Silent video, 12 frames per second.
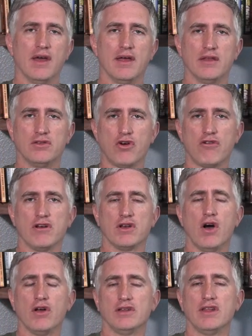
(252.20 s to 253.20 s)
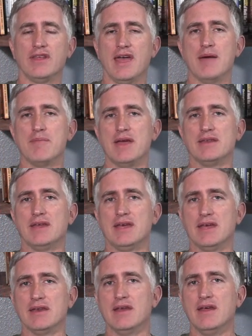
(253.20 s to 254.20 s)
uh, turret onto the
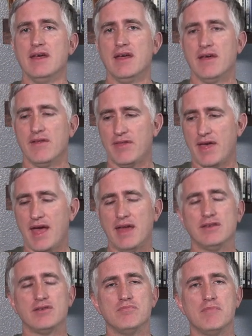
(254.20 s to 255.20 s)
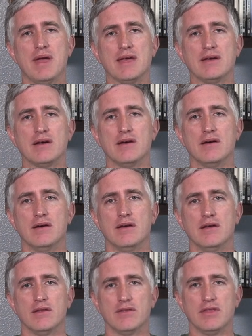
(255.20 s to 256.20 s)
M18, they had to make
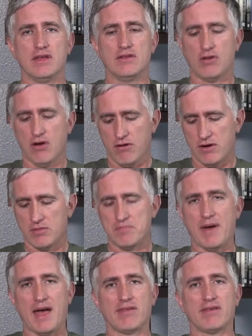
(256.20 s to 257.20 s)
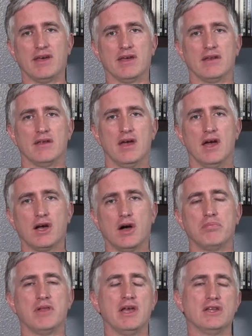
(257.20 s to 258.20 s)
the turret basket a
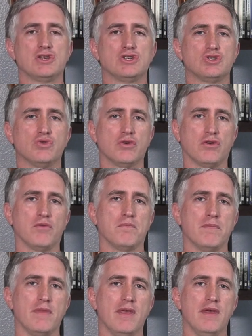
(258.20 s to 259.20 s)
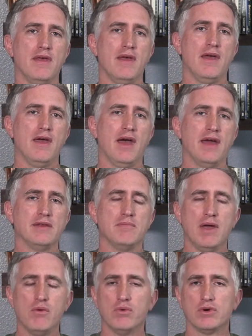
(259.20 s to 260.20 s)
couple of inches shorter. And you
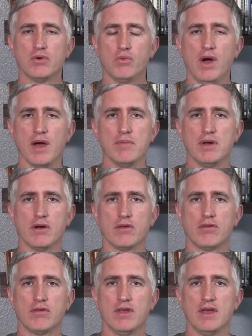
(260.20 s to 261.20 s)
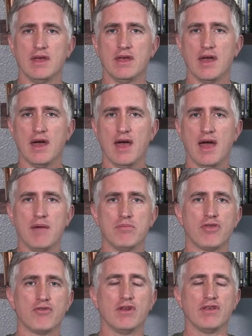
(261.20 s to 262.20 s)
may wonder why, because the
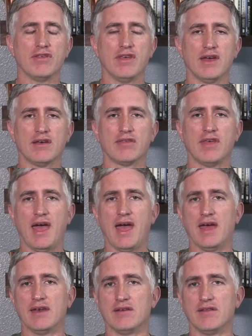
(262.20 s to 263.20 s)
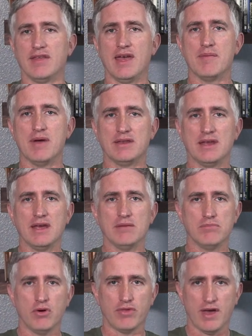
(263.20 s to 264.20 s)
M36 and the
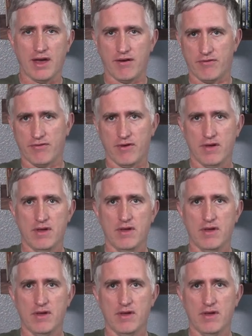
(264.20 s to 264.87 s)
M18 both have